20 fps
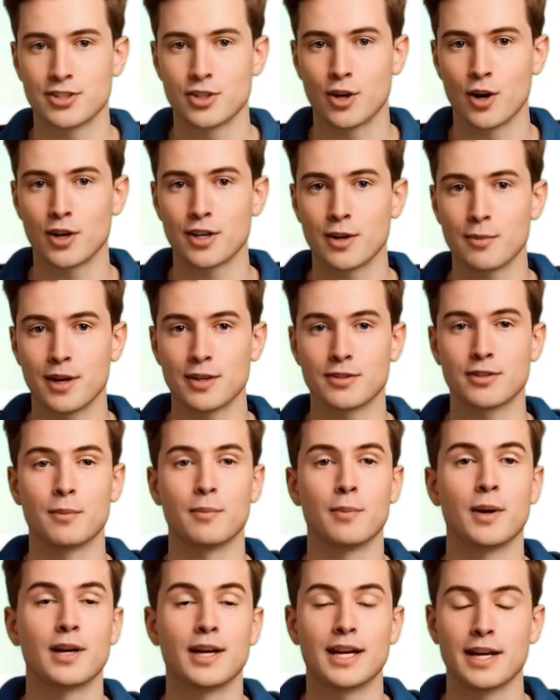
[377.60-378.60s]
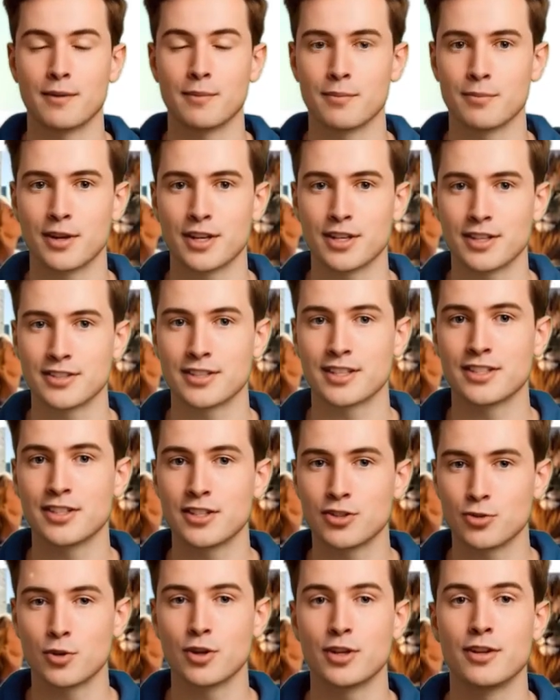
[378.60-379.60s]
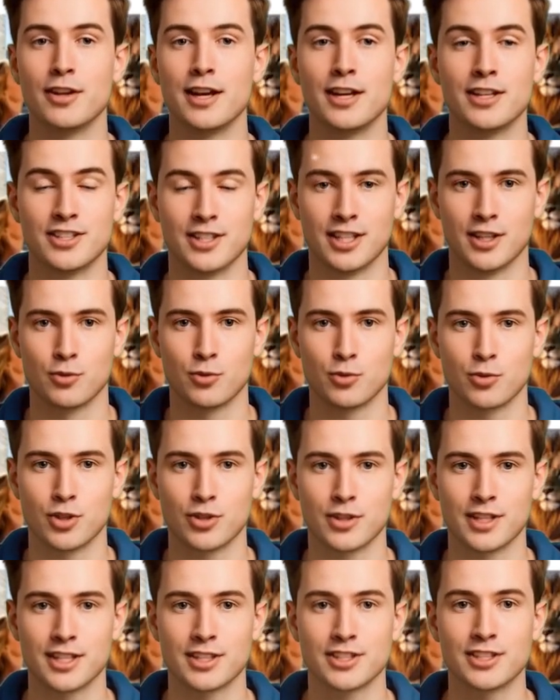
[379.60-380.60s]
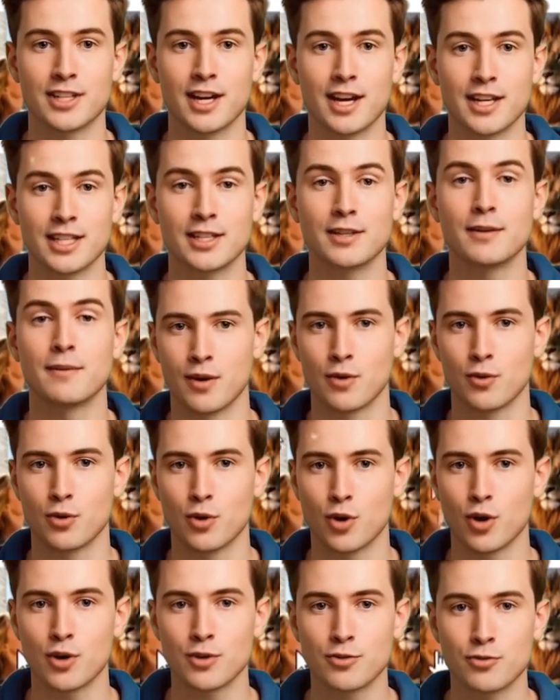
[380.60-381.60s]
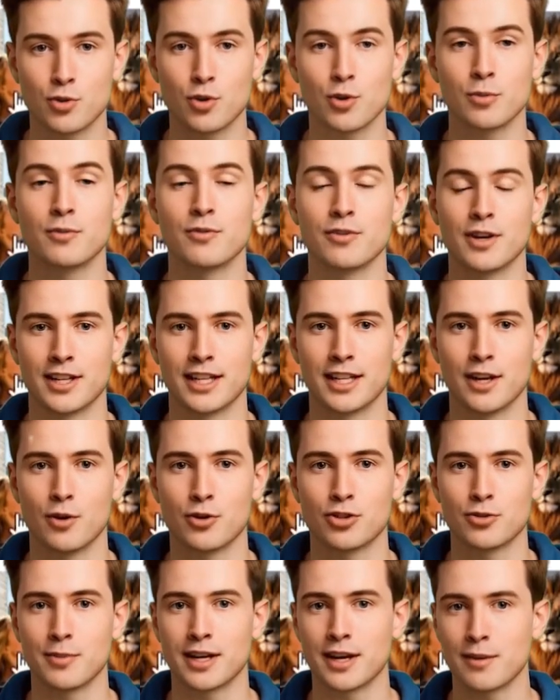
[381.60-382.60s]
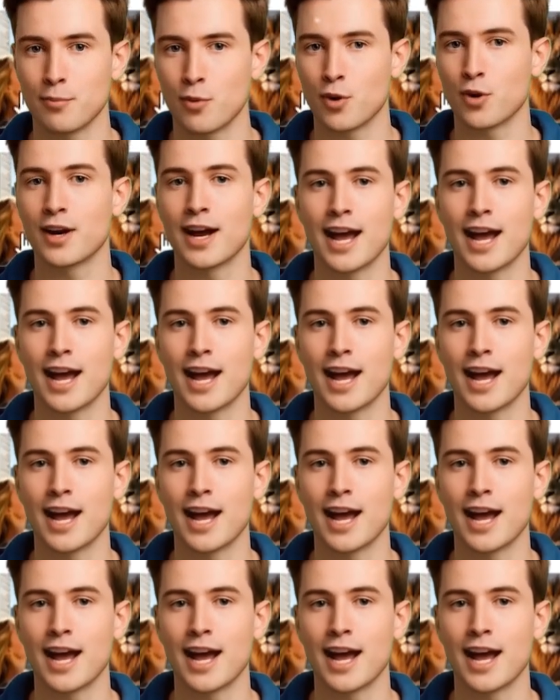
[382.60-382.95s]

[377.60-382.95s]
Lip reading: talk about the money, because this is where things get really exciting. Long-form videos mean more